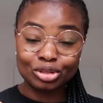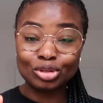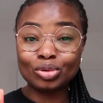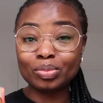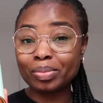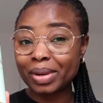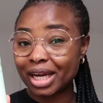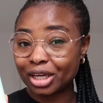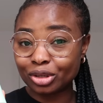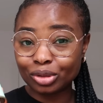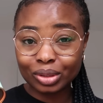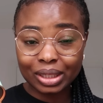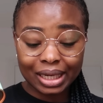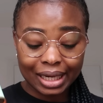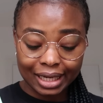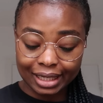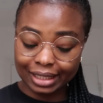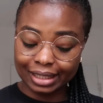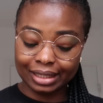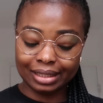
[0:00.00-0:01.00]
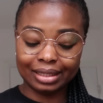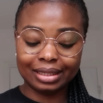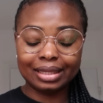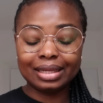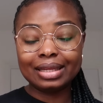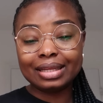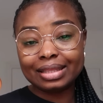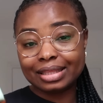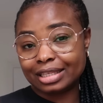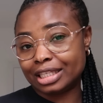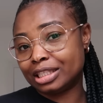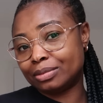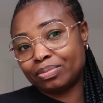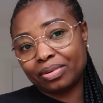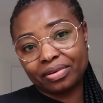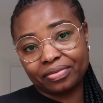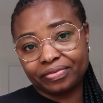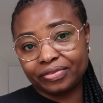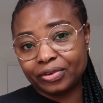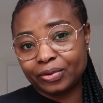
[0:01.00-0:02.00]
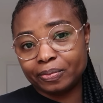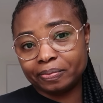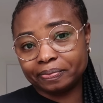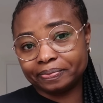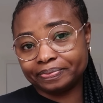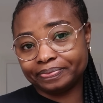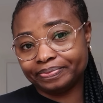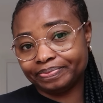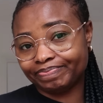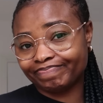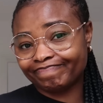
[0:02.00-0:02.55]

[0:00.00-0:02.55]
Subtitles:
you might not like this perfume.